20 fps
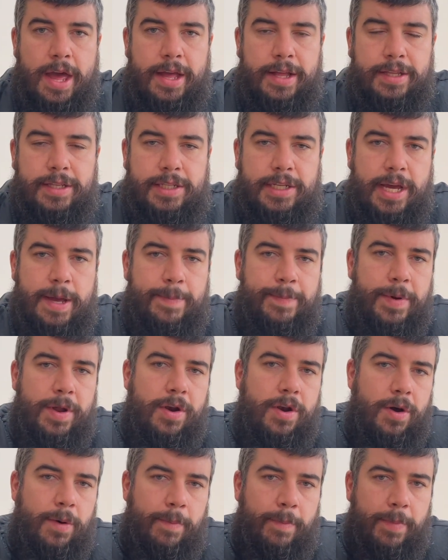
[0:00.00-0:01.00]
Tip
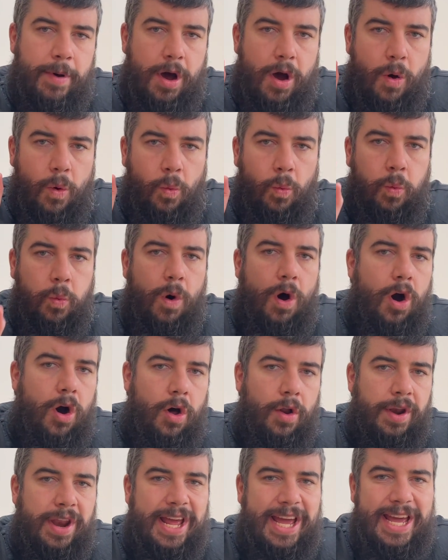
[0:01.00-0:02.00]
number
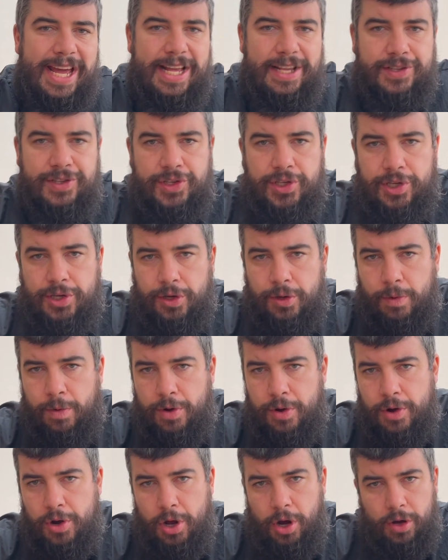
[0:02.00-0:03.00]
one is to
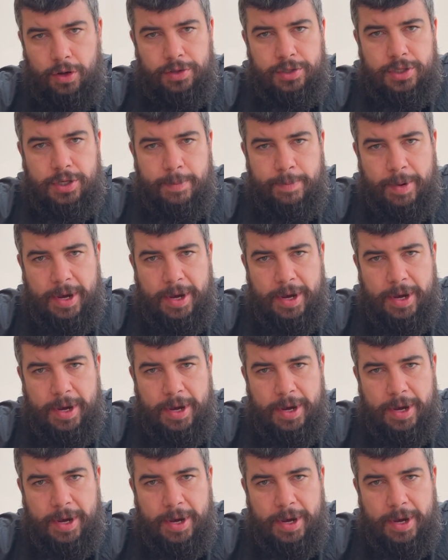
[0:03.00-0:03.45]
not